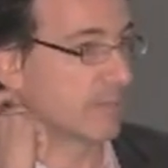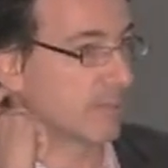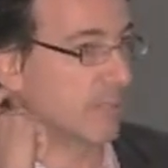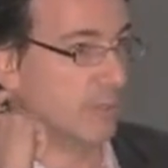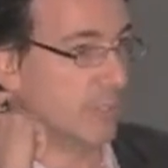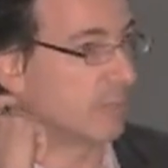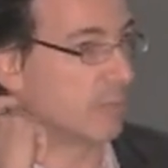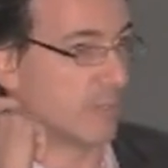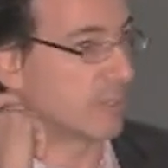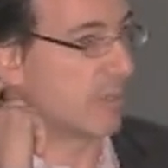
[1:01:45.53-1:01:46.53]
think that will
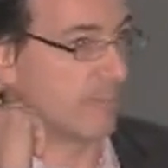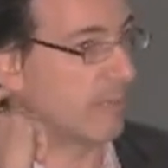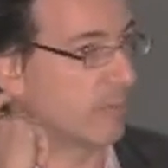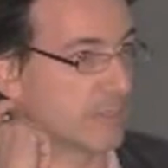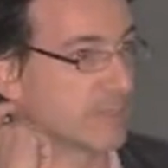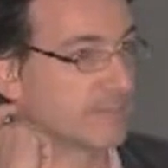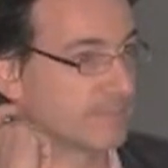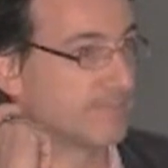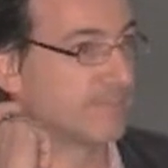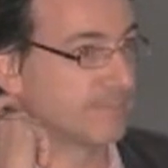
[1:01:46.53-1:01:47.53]
augment our powers.
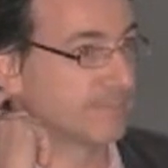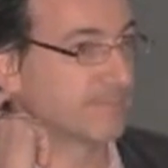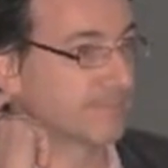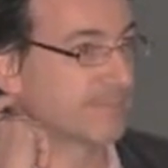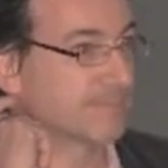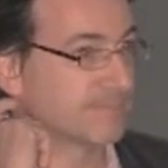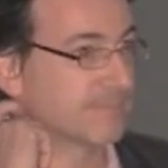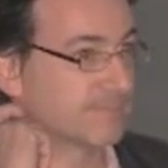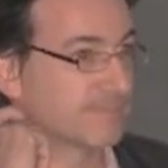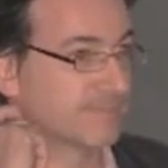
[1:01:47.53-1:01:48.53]
It will not reduce our
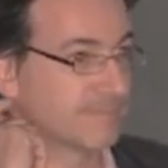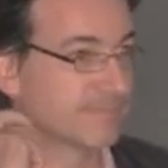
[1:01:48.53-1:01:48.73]
powers.